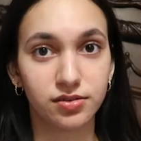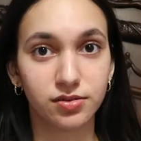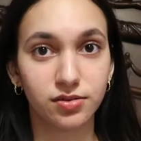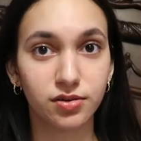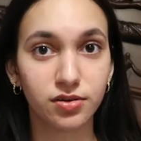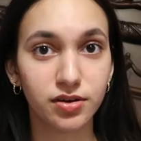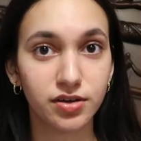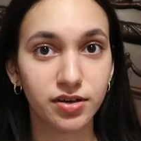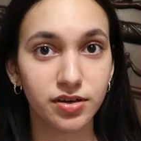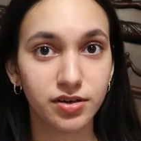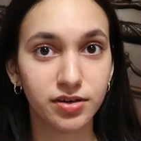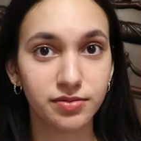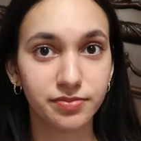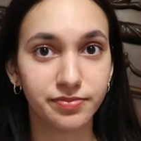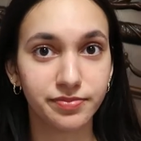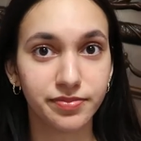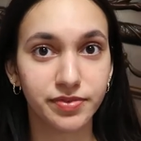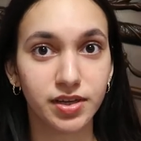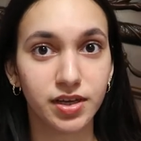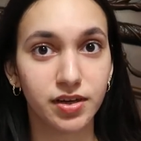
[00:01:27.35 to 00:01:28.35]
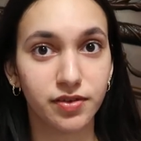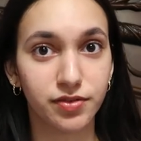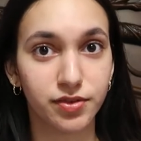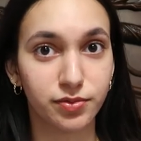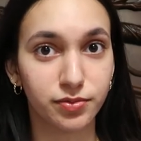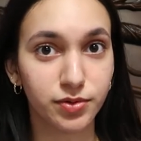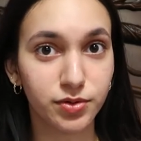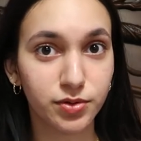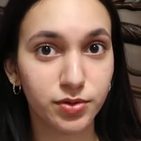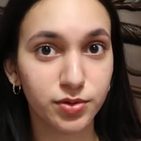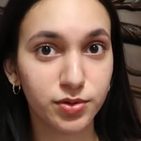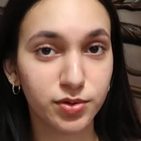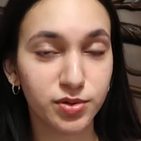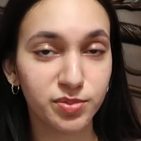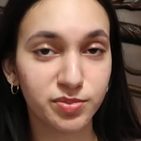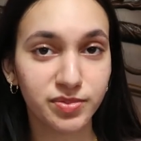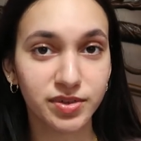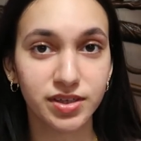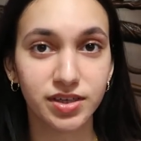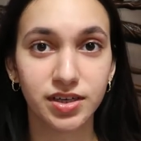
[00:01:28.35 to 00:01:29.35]
the corner of the
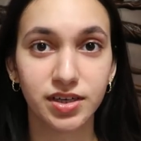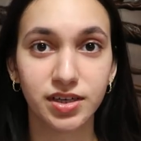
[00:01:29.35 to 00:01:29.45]
room,